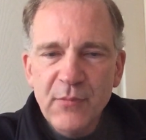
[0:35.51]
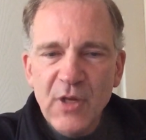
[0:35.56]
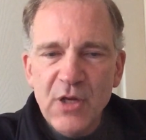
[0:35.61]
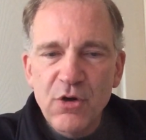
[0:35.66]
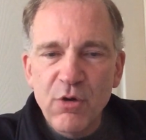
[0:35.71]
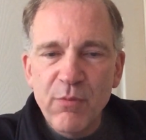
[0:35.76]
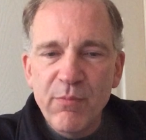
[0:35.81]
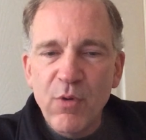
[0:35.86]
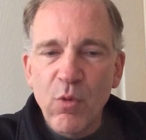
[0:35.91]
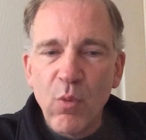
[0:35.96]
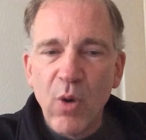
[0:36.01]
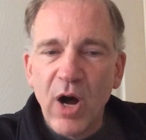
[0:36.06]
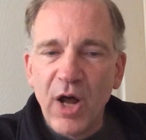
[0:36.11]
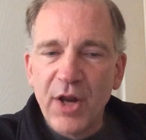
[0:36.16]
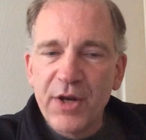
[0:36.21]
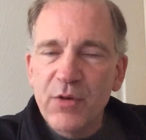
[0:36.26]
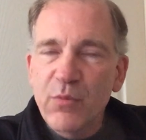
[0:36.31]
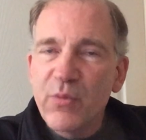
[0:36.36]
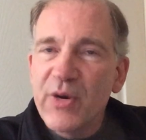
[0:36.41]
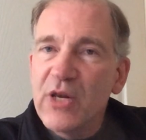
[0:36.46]
number
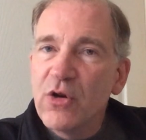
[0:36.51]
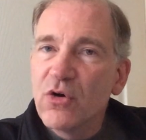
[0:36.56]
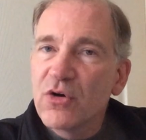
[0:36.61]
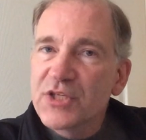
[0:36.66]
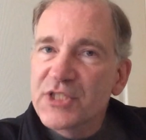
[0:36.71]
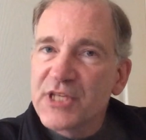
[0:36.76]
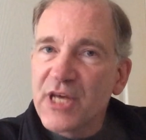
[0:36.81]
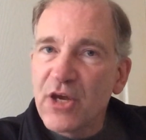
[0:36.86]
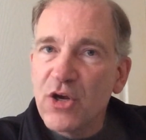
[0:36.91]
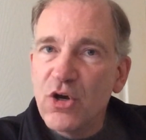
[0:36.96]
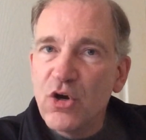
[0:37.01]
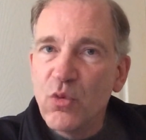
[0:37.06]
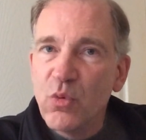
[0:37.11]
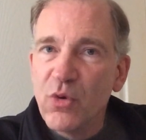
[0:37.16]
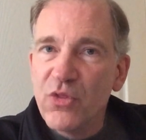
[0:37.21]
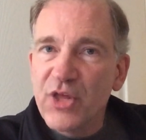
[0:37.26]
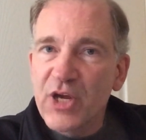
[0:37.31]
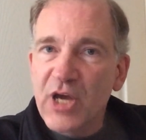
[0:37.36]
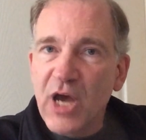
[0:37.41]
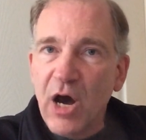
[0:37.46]
one, we looked at who
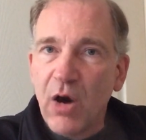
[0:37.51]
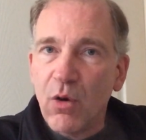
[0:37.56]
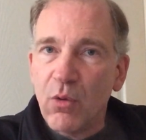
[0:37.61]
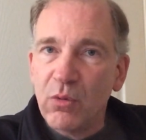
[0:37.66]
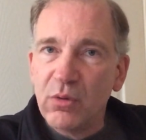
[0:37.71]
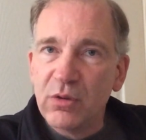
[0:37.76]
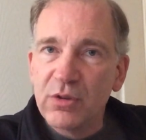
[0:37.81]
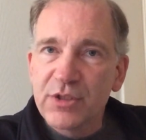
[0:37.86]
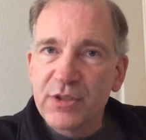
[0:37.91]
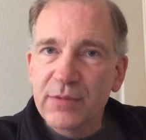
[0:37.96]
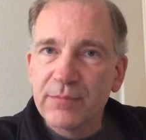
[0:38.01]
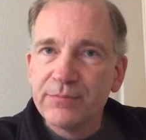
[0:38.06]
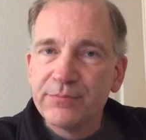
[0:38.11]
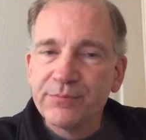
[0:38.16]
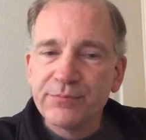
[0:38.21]
won the gold